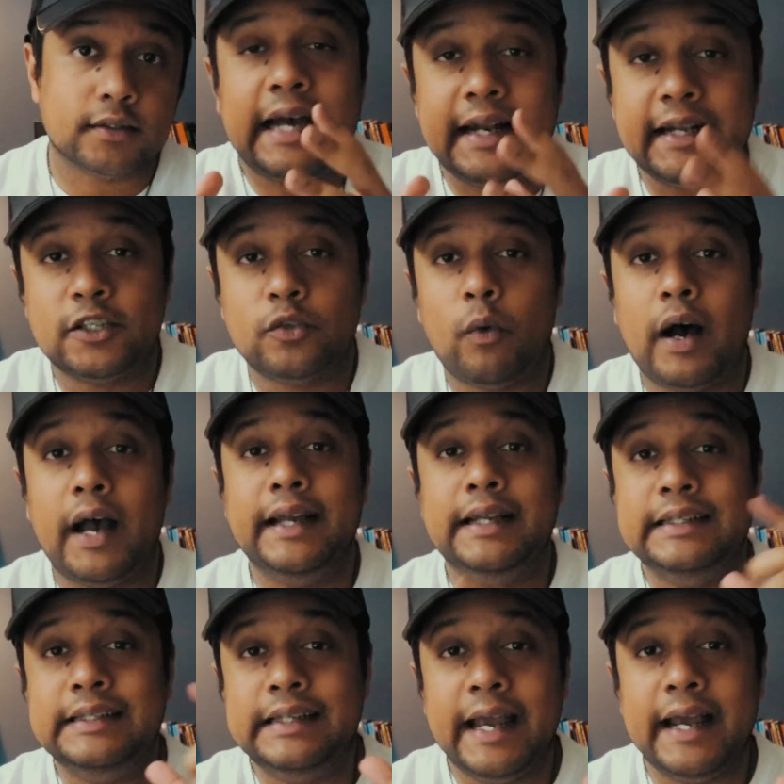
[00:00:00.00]
That is why
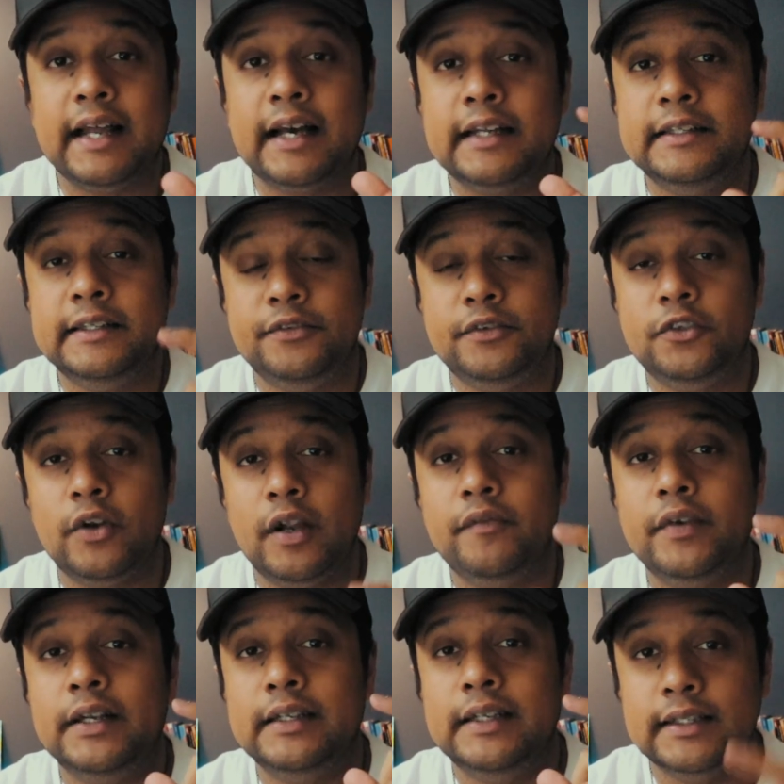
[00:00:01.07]

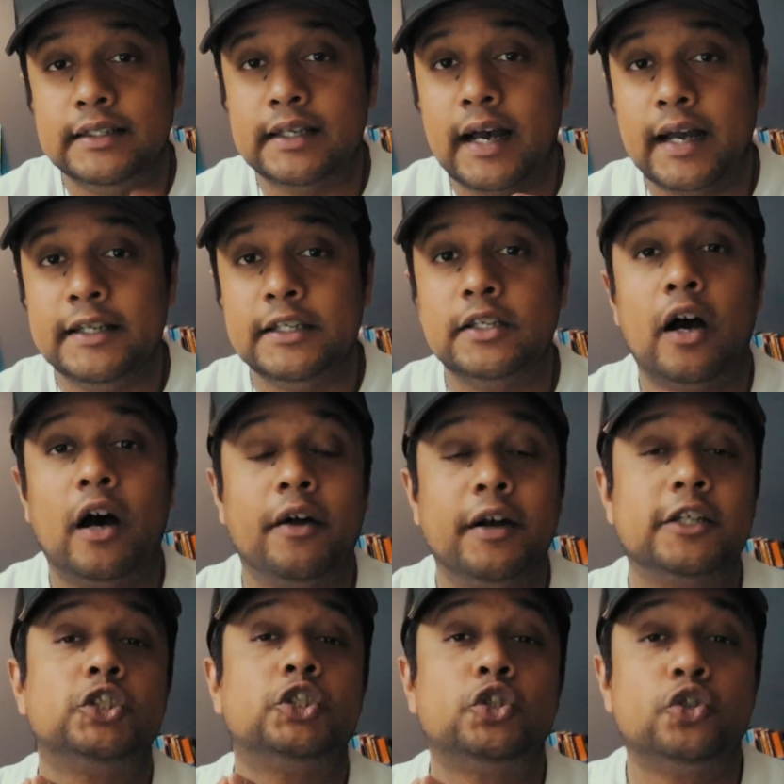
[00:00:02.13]
data-driven designs are
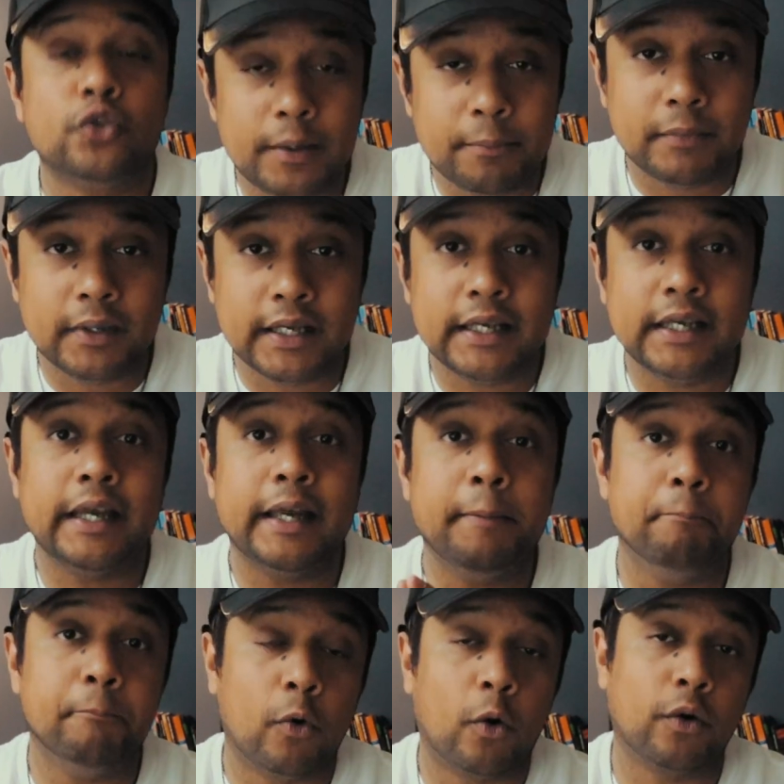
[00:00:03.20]
extremely
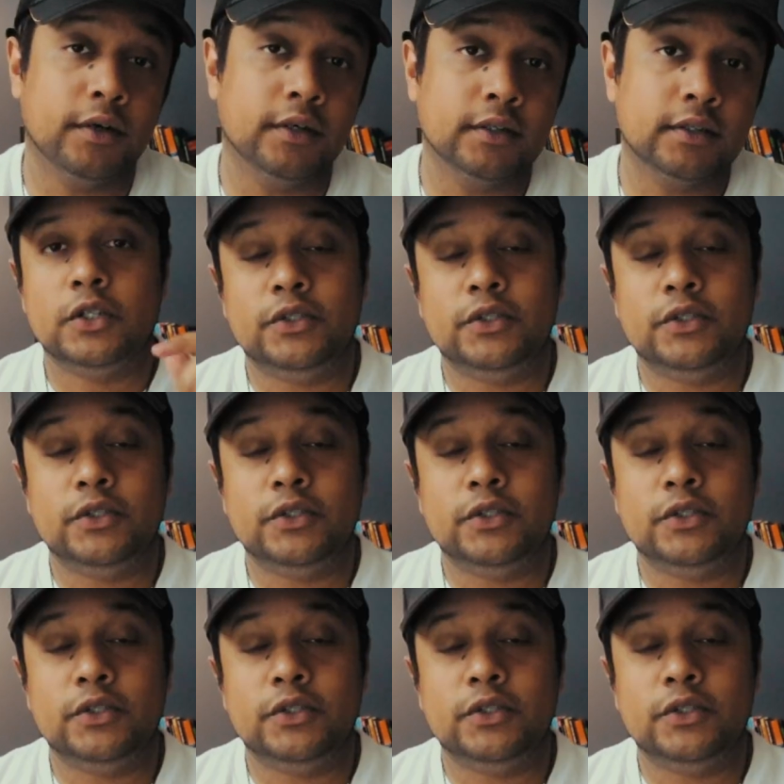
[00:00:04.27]
important.